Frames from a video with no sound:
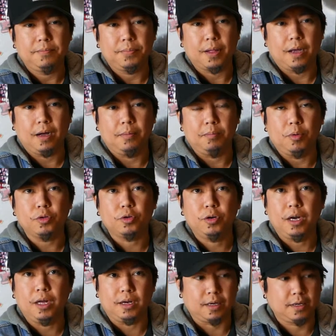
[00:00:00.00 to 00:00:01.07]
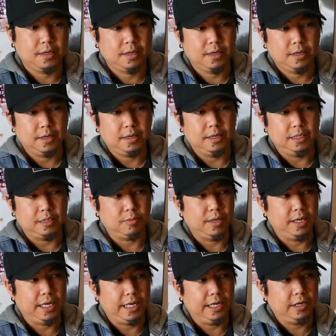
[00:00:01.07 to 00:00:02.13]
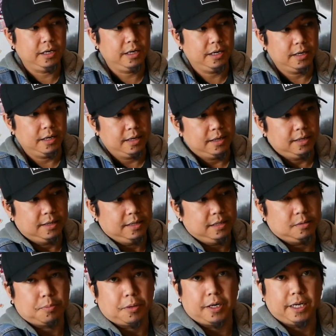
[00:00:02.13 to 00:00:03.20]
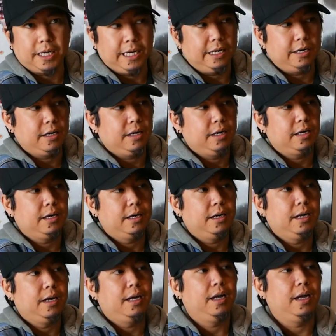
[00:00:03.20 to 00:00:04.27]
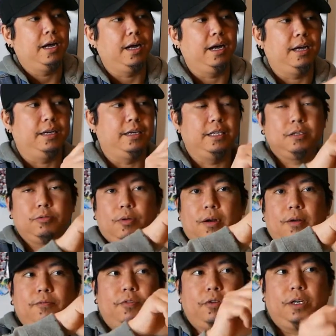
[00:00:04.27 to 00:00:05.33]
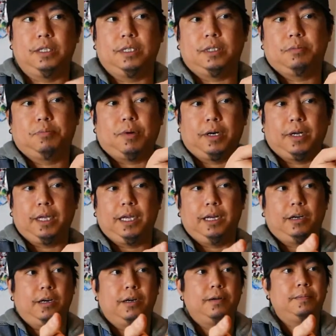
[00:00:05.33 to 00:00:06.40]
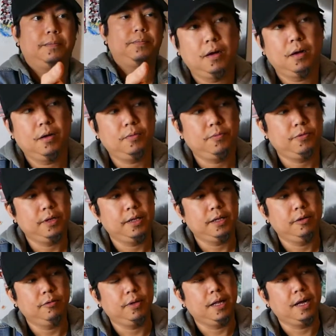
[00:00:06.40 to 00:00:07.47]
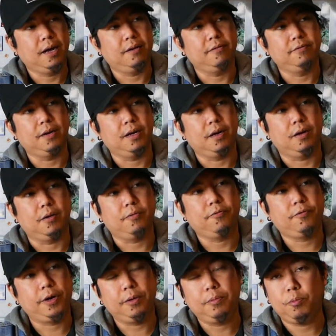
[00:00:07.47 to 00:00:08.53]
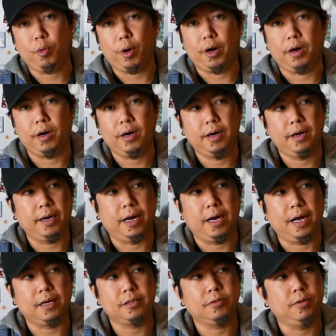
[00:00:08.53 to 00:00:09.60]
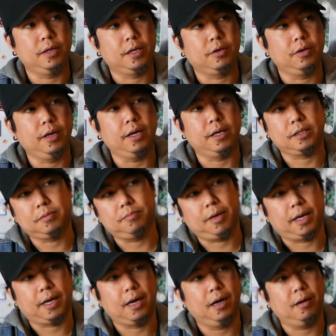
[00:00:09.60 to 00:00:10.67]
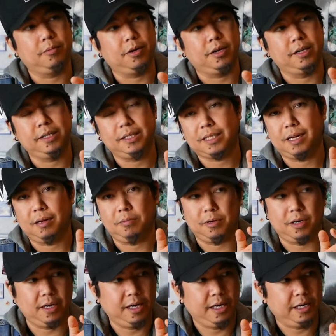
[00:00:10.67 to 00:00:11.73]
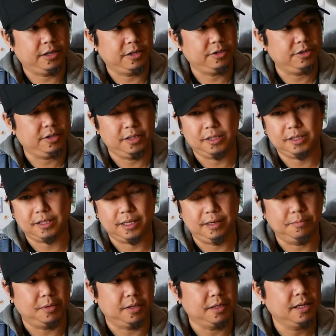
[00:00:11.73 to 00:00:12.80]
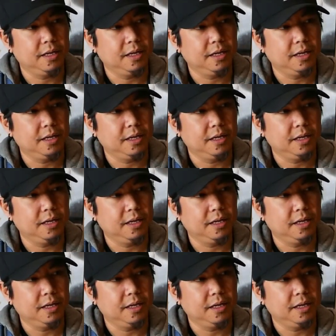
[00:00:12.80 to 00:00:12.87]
motor lock. This one here, this part here, and this one for this part here. Hopefully they will have a firmware that actually connects my camera, this camera here, to this gimbal.